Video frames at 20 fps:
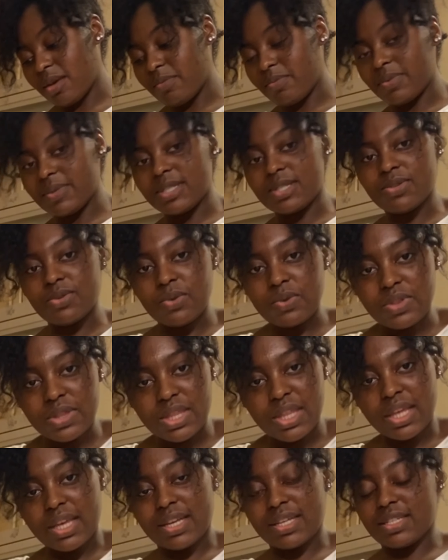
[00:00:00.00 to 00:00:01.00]
be too
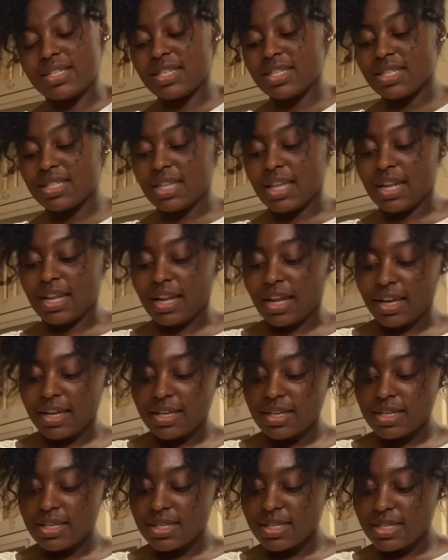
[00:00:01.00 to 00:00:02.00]
thick. Just a
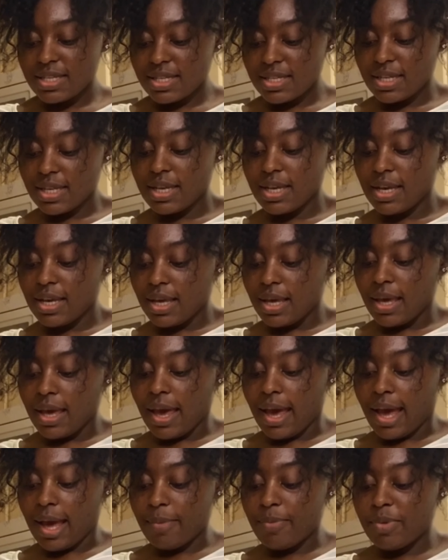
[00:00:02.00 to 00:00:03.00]
nice,
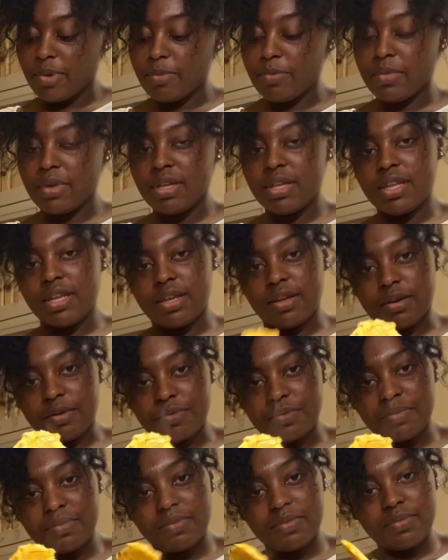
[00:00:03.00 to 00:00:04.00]
happy
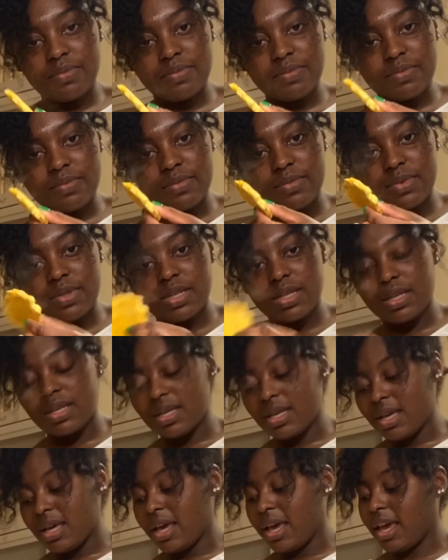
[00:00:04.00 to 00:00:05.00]
medium.
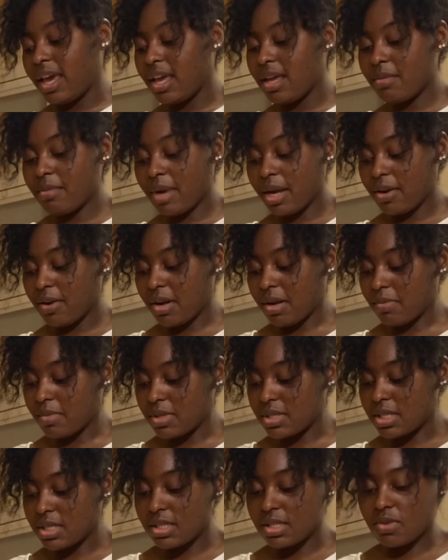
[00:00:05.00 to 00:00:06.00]
And my grandma
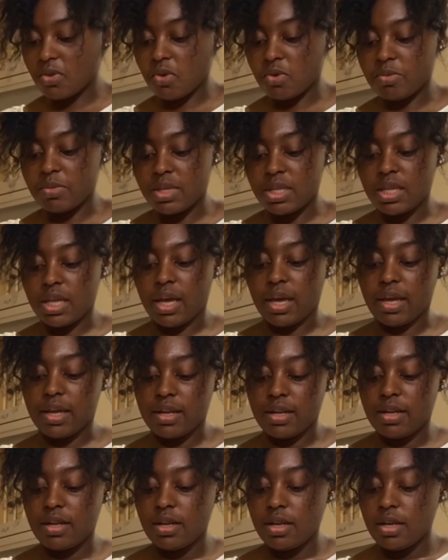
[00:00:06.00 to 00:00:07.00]
just told me that
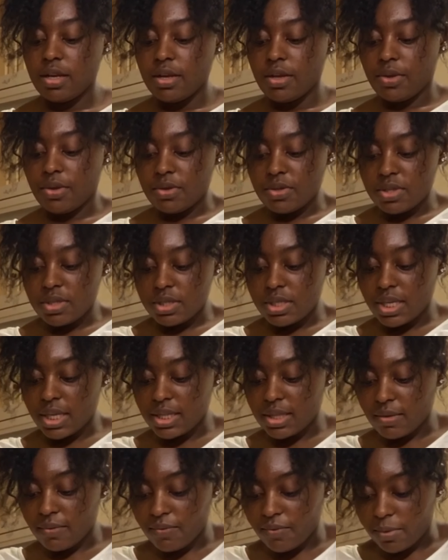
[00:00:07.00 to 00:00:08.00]
you should take
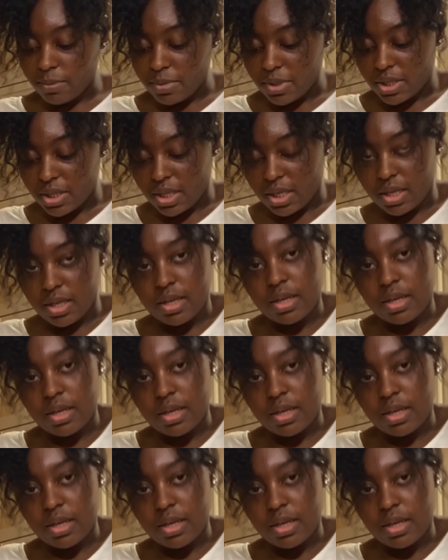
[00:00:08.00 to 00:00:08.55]
them from the thing